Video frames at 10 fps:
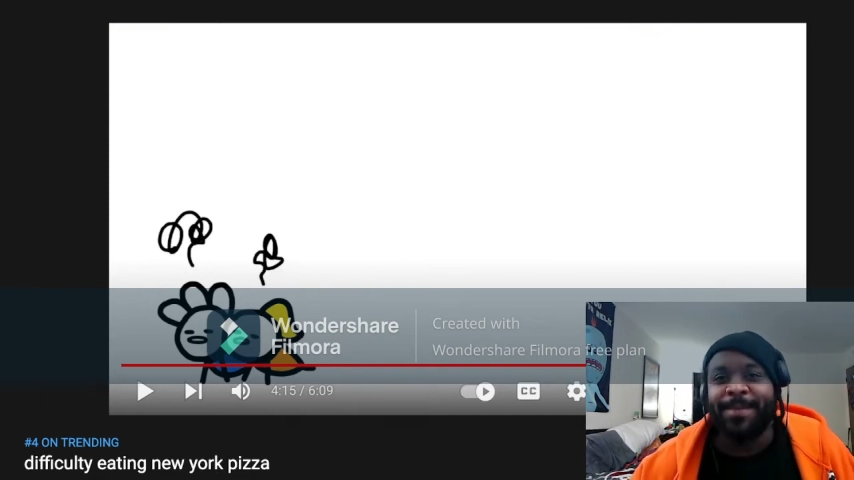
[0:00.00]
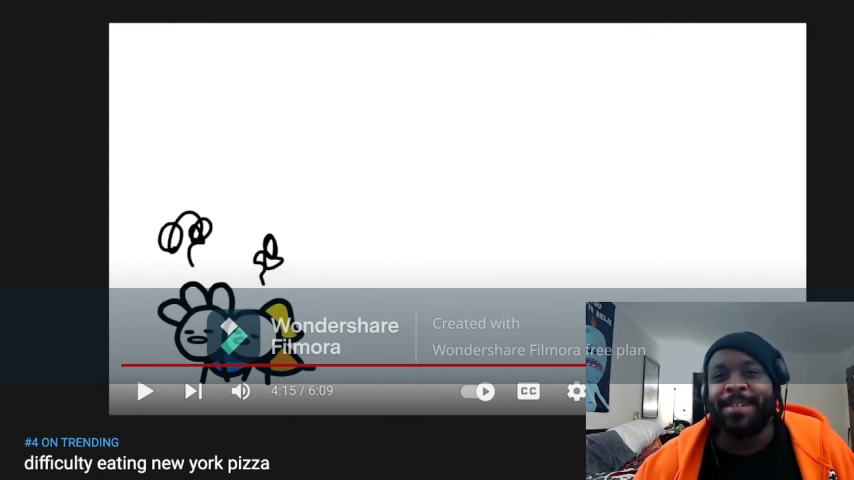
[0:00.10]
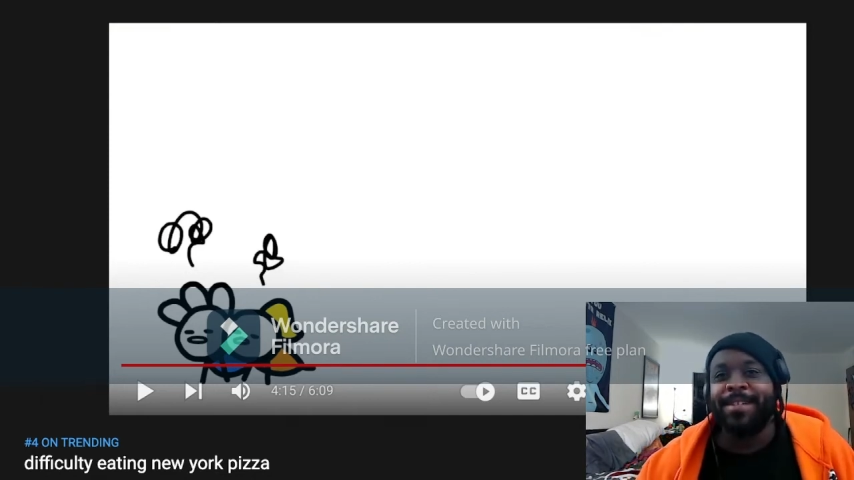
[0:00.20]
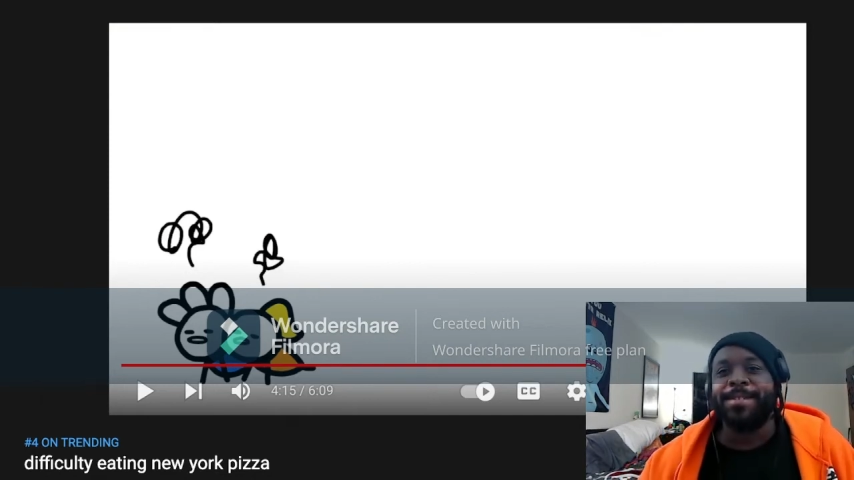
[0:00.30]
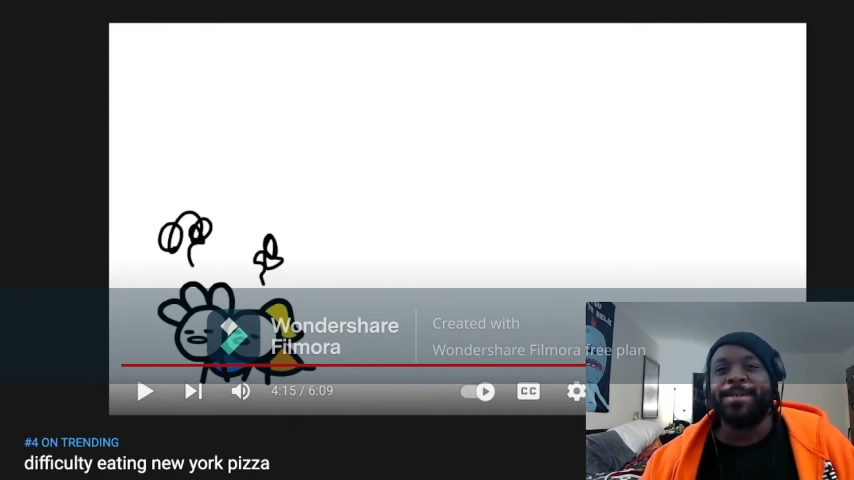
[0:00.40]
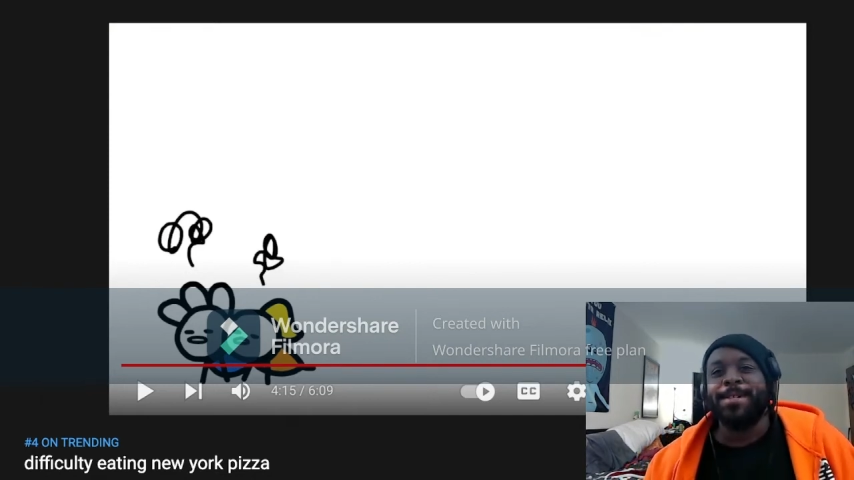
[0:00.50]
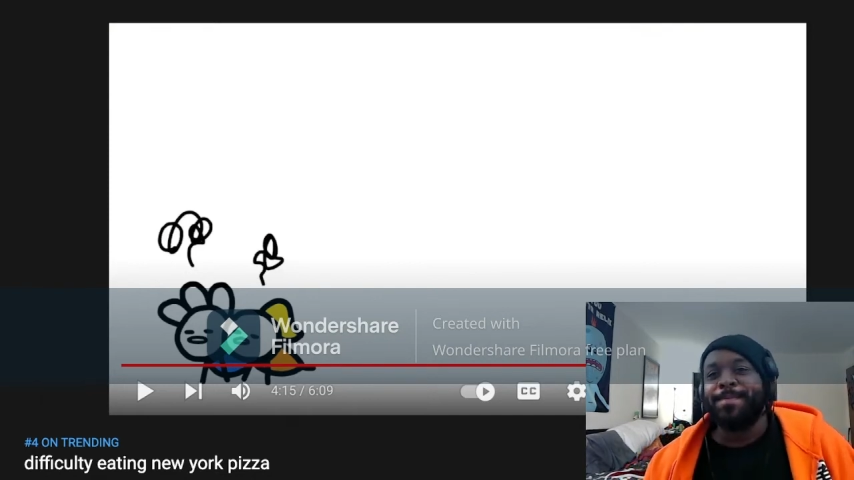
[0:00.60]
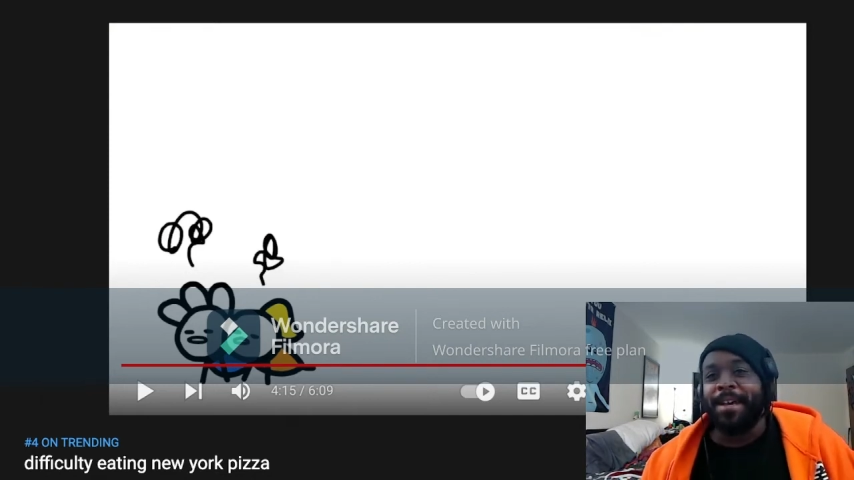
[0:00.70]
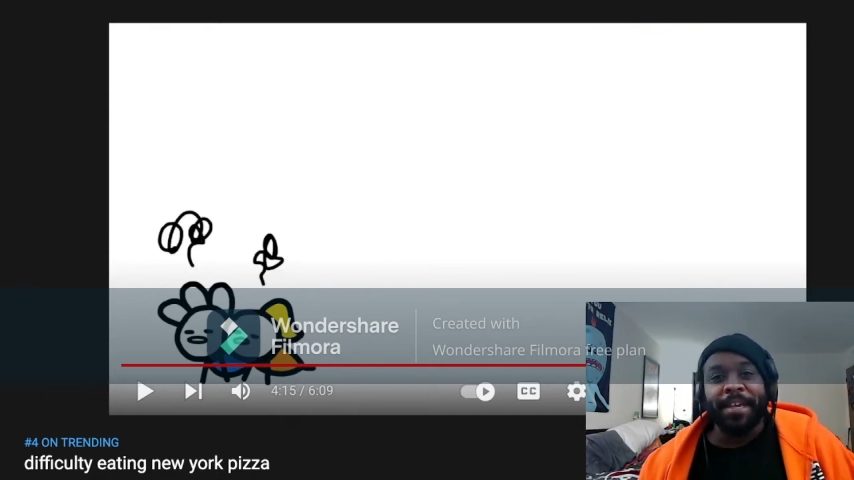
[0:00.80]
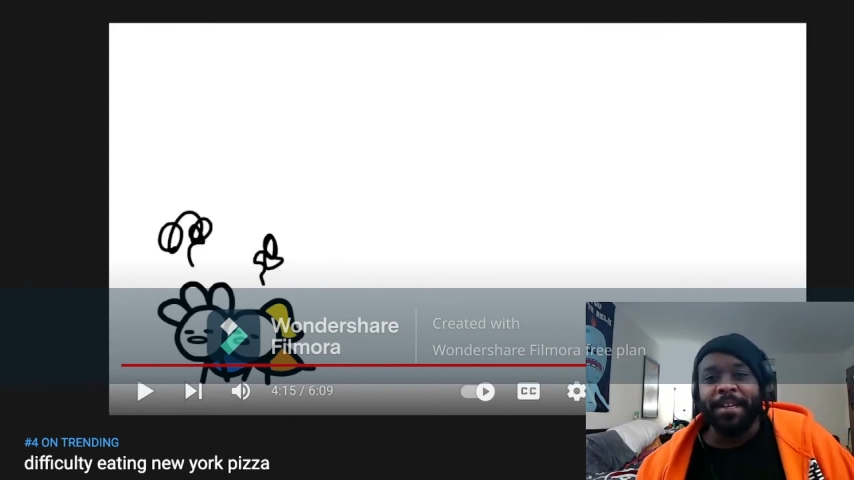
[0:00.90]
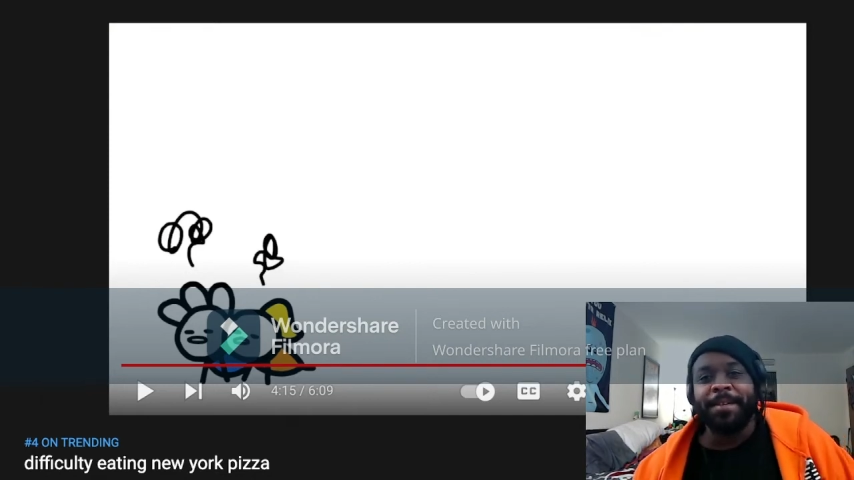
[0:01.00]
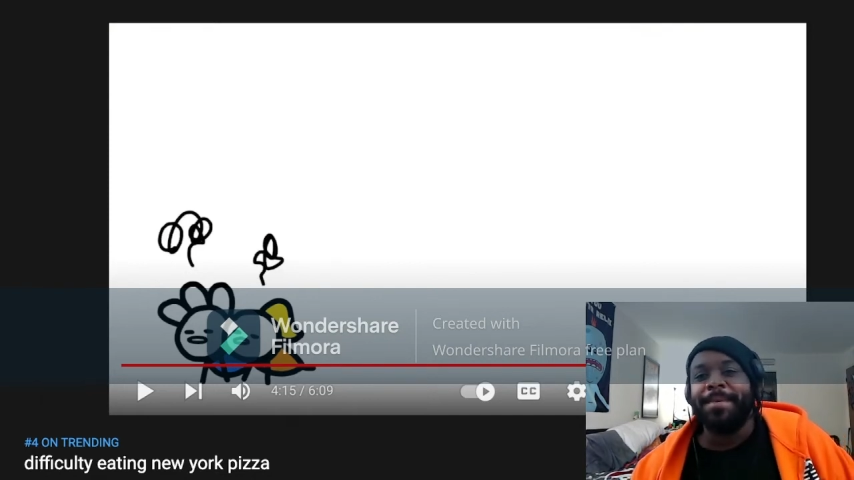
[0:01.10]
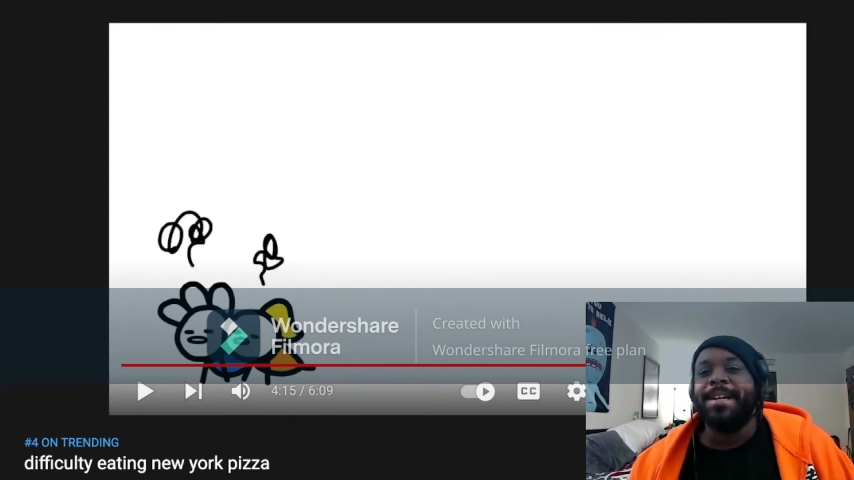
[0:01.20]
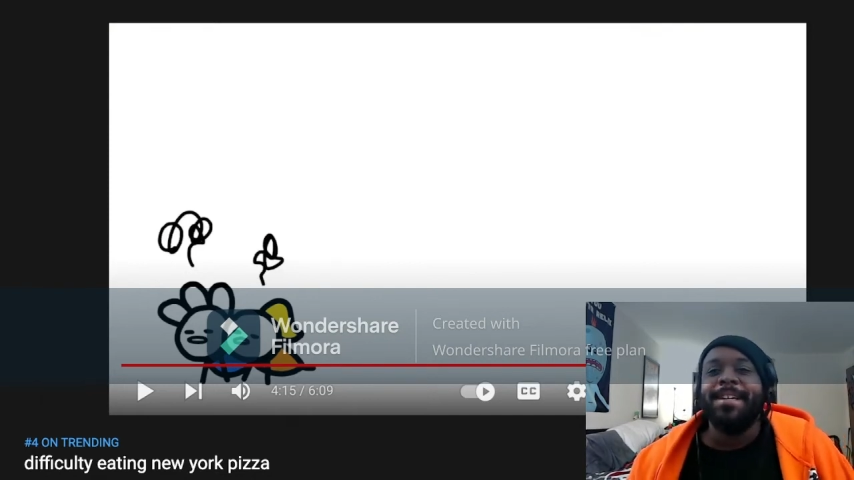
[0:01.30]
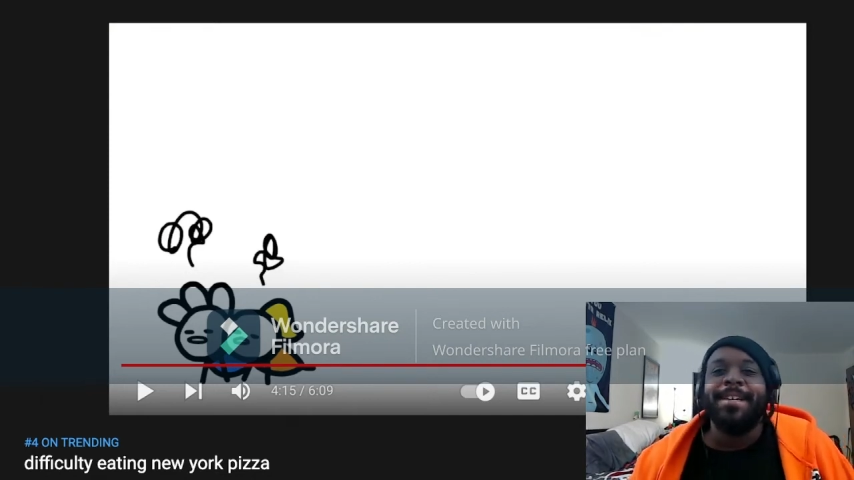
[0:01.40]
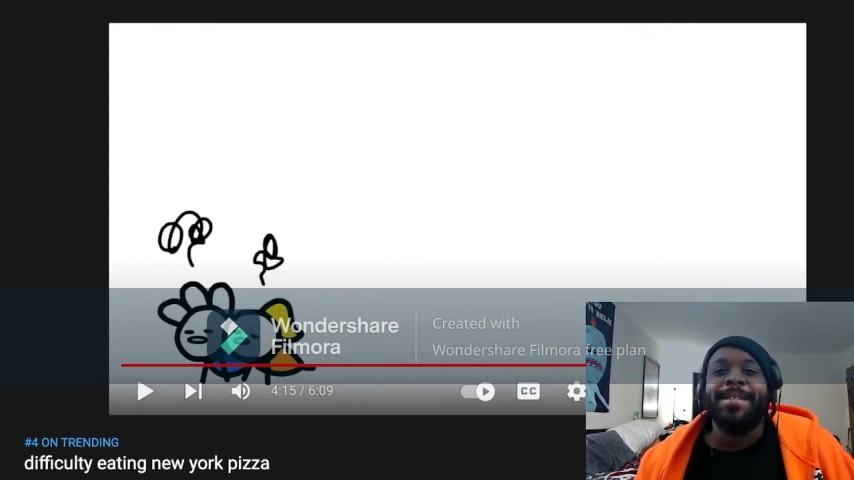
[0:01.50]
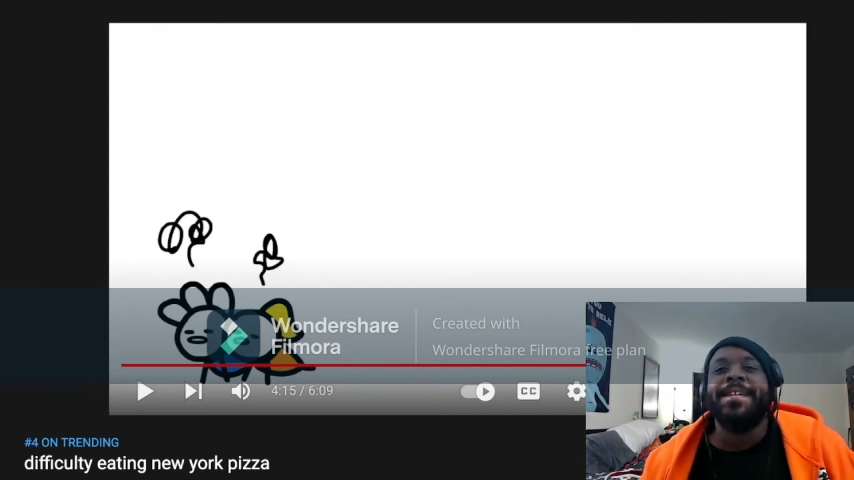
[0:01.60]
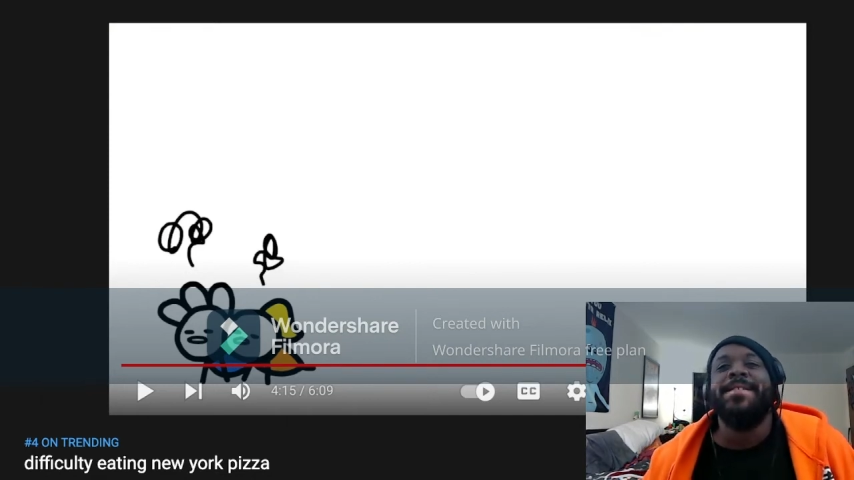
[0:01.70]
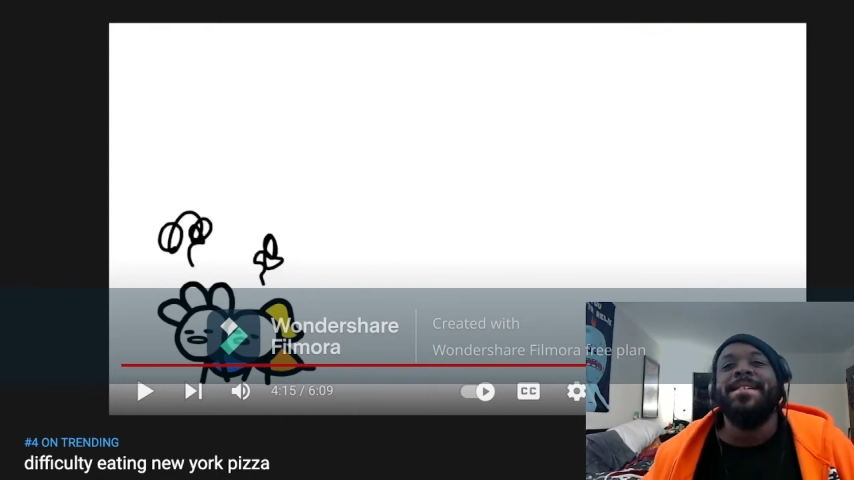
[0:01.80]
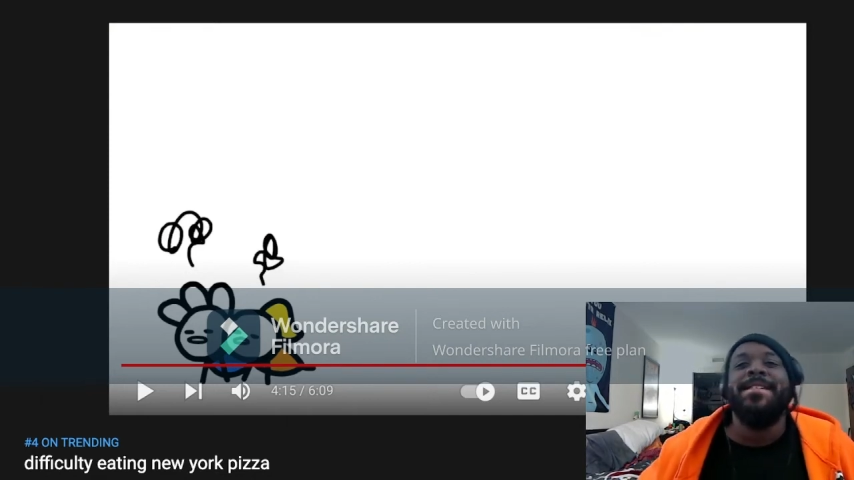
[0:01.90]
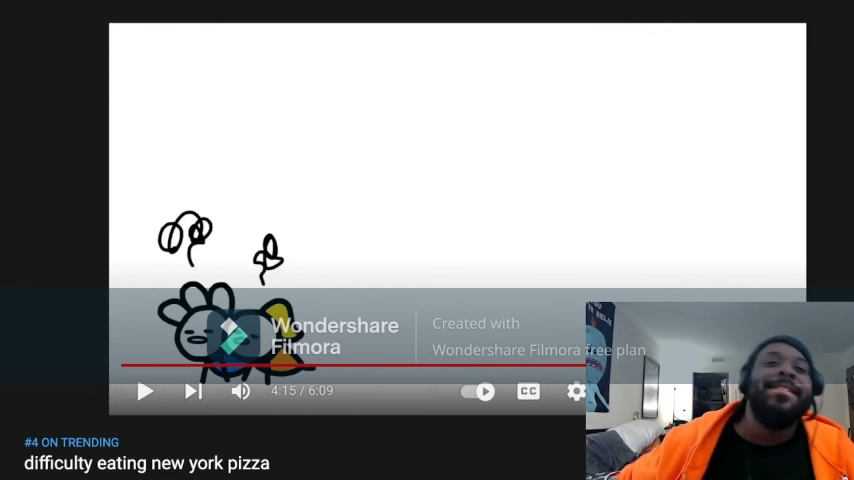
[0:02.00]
would get charged by anybody else out here.